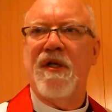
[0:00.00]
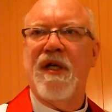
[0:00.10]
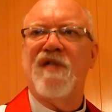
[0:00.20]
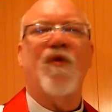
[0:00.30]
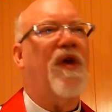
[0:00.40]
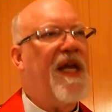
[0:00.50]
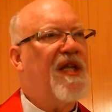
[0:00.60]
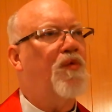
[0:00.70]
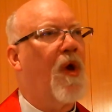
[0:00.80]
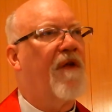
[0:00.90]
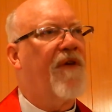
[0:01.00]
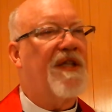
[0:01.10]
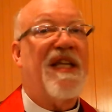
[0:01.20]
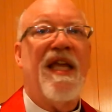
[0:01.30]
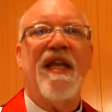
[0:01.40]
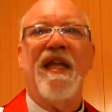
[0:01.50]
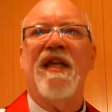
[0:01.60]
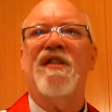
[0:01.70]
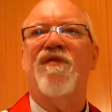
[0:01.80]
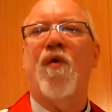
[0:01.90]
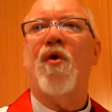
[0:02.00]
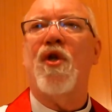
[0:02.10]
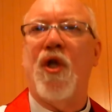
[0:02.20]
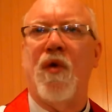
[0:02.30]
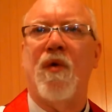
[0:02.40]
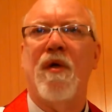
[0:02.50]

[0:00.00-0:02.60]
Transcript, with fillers: it's for each one of us, it is for you.